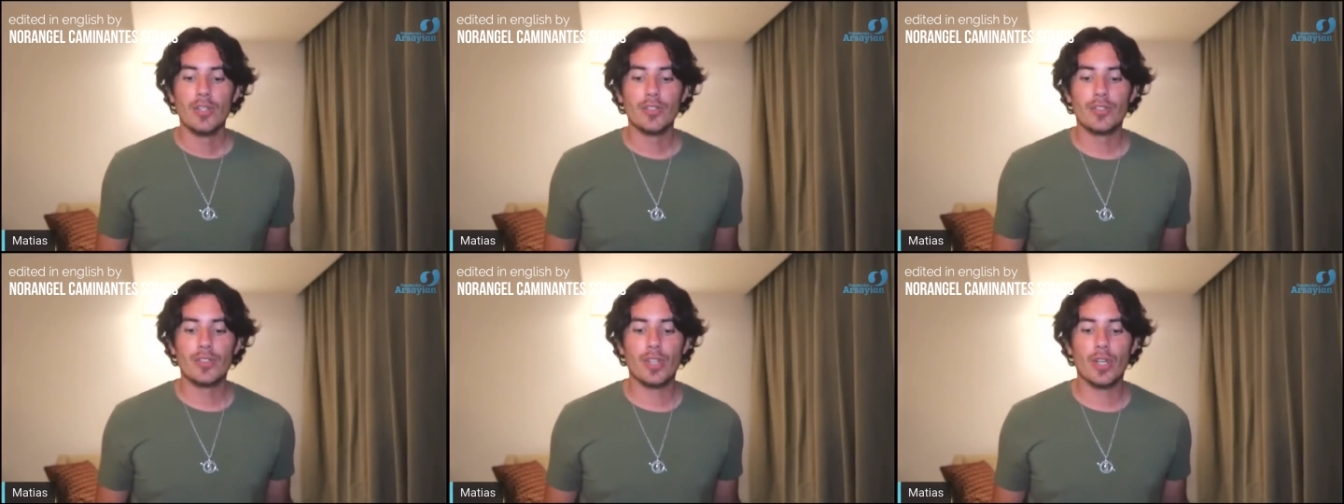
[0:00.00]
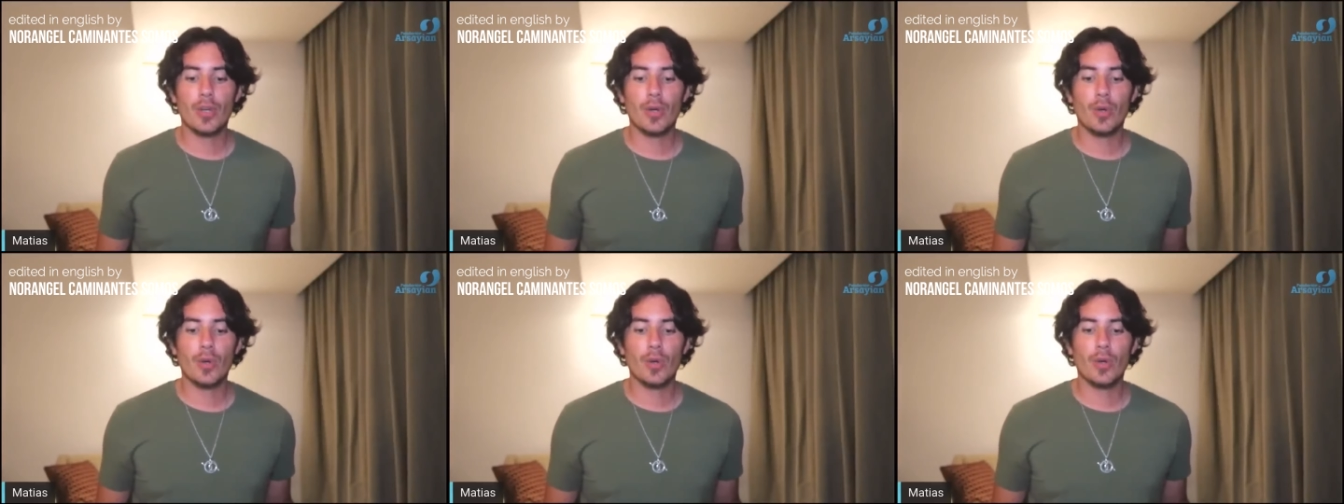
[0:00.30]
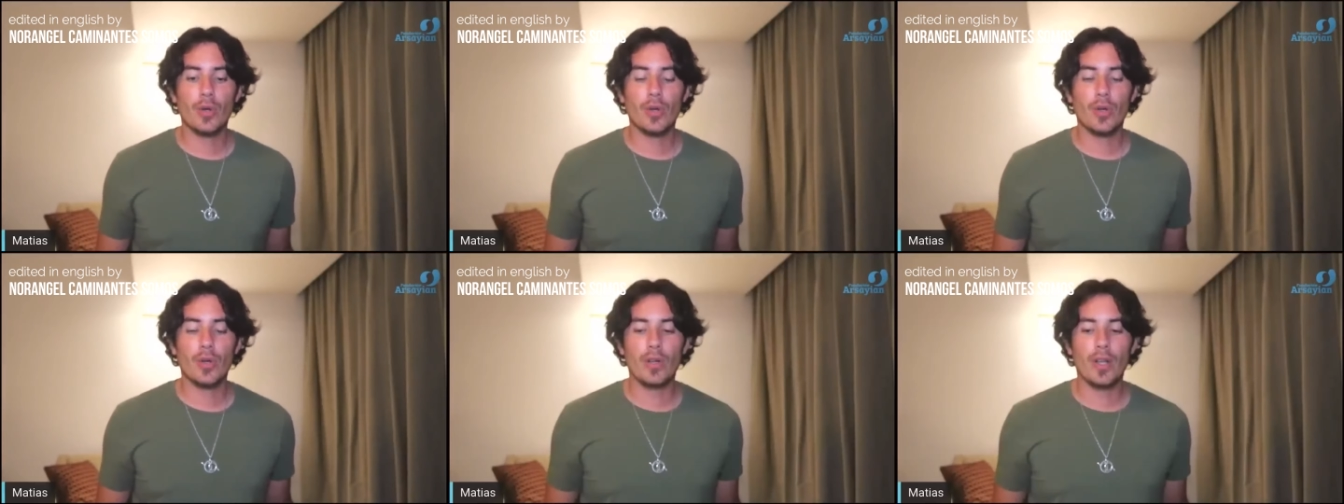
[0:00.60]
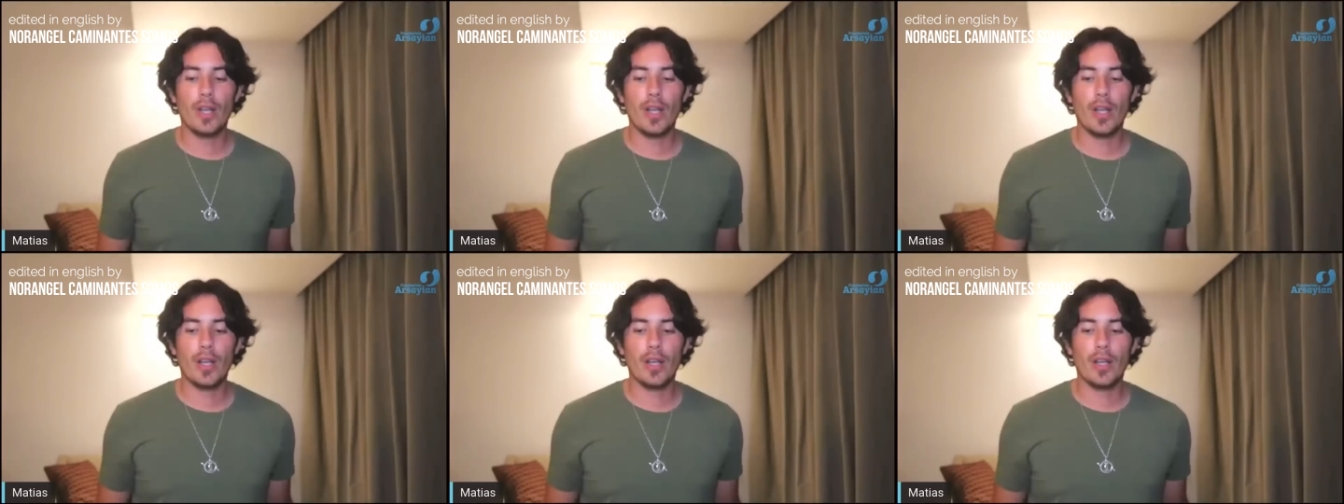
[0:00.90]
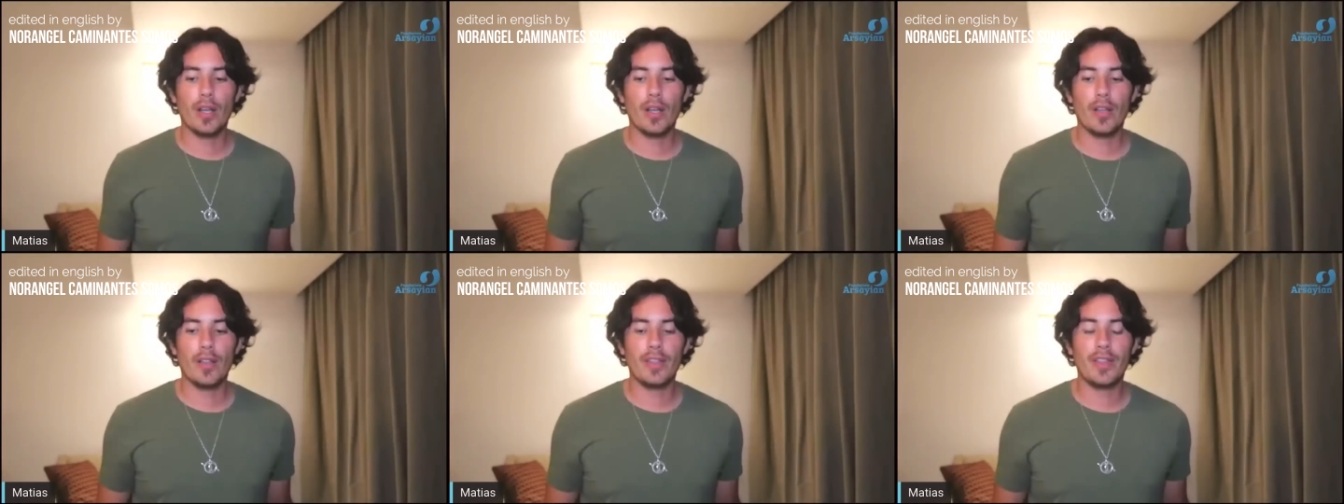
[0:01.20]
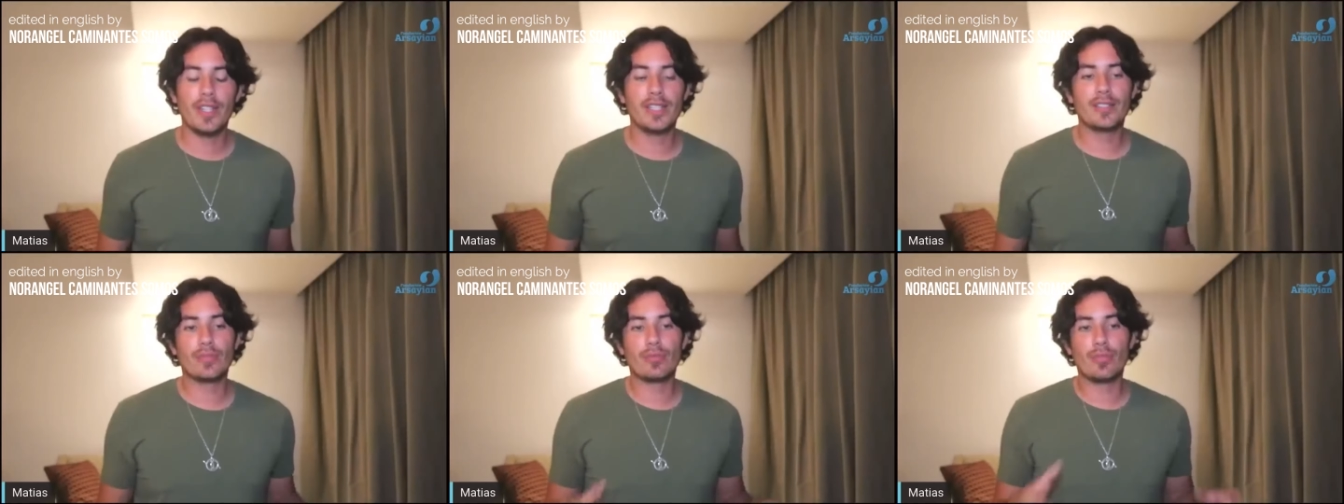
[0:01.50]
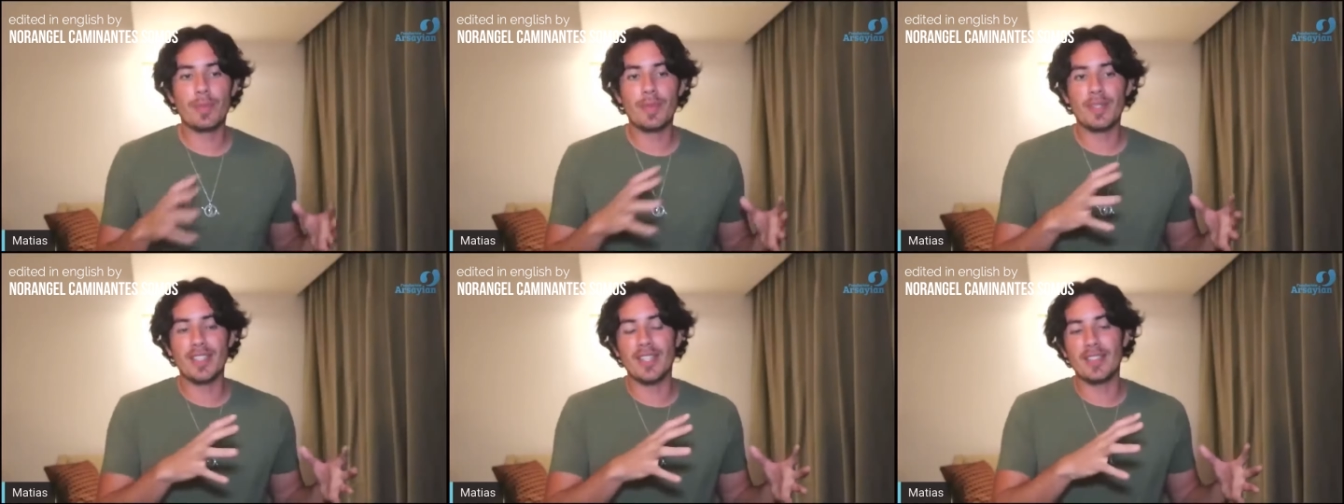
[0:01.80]
So this
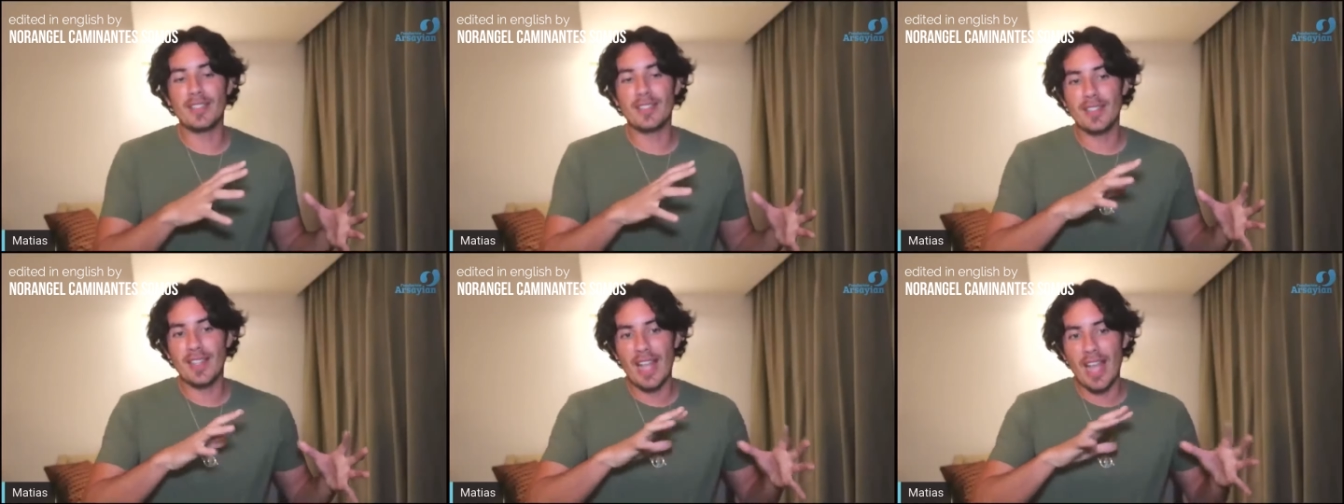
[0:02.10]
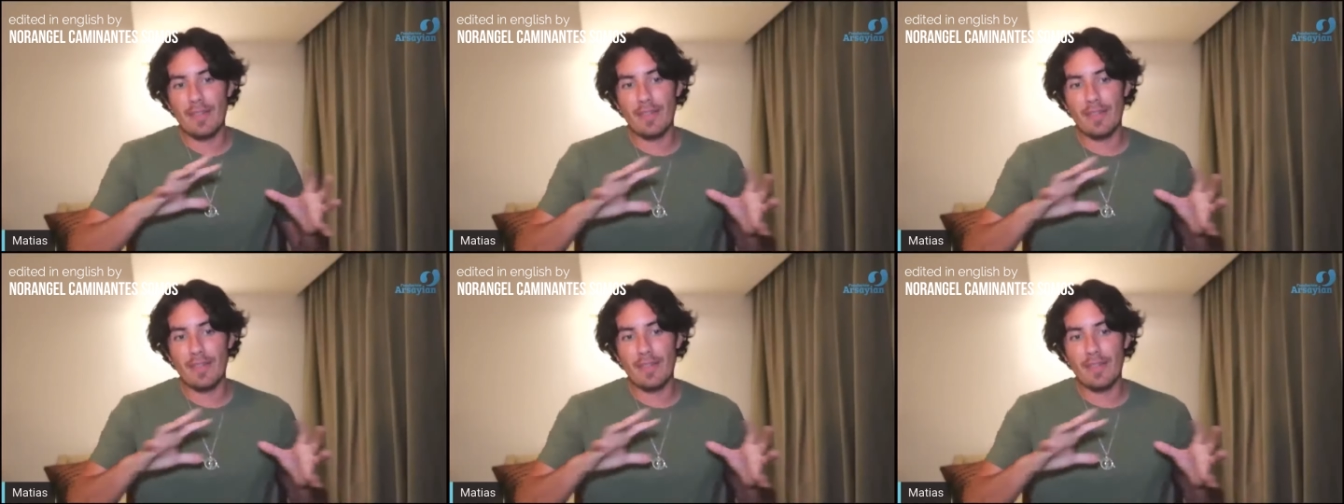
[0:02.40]
represents